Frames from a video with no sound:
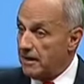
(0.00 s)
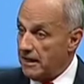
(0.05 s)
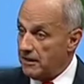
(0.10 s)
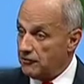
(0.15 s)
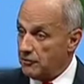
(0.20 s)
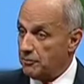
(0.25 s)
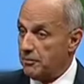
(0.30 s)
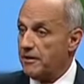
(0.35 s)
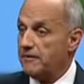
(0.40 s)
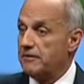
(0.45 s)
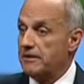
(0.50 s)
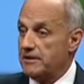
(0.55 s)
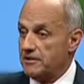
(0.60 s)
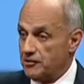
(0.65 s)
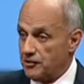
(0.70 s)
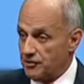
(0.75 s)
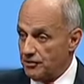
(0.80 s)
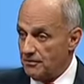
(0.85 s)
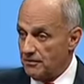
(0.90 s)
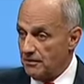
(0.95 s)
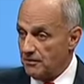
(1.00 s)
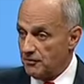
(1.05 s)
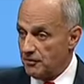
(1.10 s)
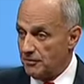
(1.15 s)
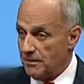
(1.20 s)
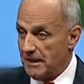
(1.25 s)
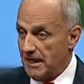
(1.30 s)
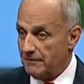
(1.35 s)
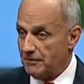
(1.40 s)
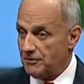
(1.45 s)
It's a privilege
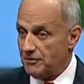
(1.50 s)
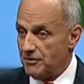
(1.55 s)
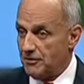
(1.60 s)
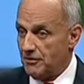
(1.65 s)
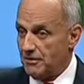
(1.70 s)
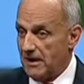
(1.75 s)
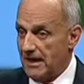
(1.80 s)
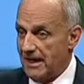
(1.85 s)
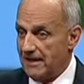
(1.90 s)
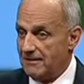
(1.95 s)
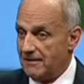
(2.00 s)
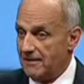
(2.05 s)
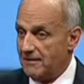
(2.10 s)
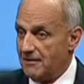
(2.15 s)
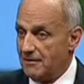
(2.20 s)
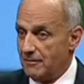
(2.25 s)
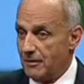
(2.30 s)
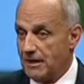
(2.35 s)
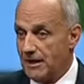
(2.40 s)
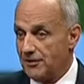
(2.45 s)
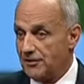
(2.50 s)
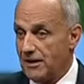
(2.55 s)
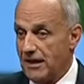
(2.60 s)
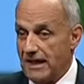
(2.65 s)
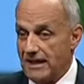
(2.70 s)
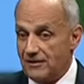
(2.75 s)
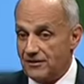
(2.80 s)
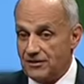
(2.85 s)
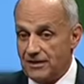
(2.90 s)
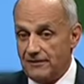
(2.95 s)
to be able to do that. But as an
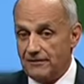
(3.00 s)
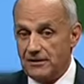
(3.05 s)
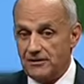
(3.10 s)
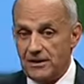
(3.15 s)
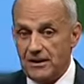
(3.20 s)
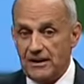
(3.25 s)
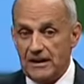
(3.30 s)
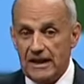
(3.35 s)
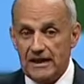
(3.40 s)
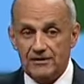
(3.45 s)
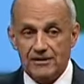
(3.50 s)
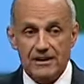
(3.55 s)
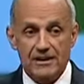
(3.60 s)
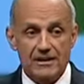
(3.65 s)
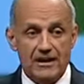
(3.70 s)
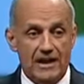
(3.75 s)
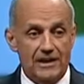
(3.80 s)
8, 17, 18,